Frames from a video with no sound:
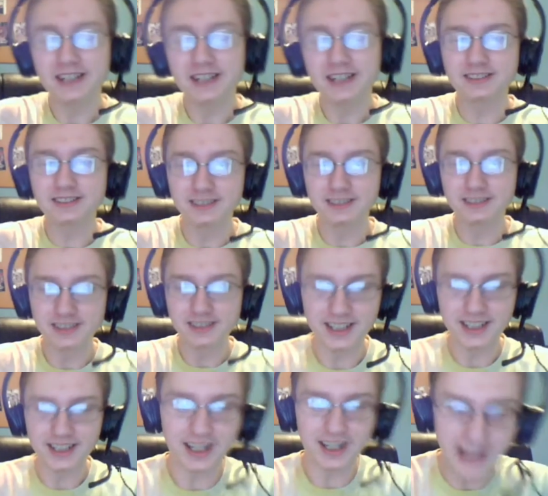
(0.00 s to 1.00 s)
understand how
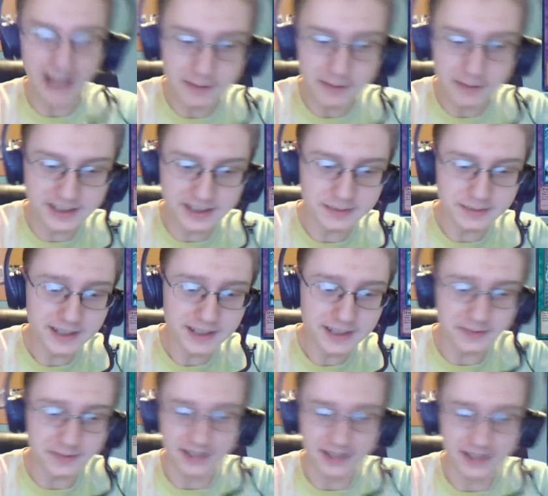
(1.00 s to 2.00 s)
happy this makes me.
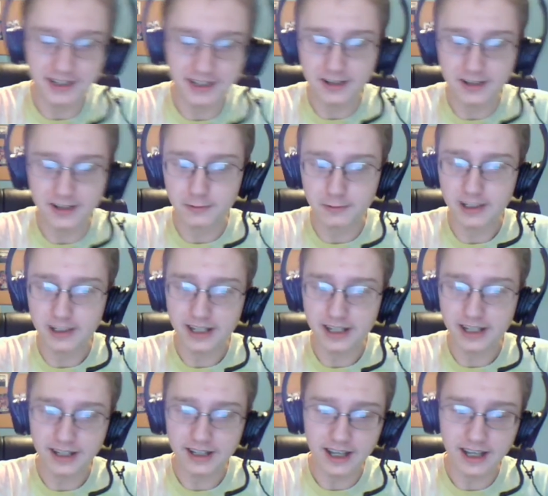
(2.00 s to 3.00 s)
We get
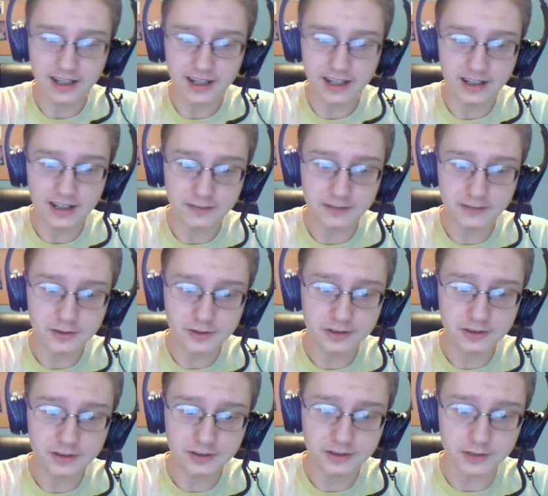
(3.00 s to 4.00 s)
a fusion tuner.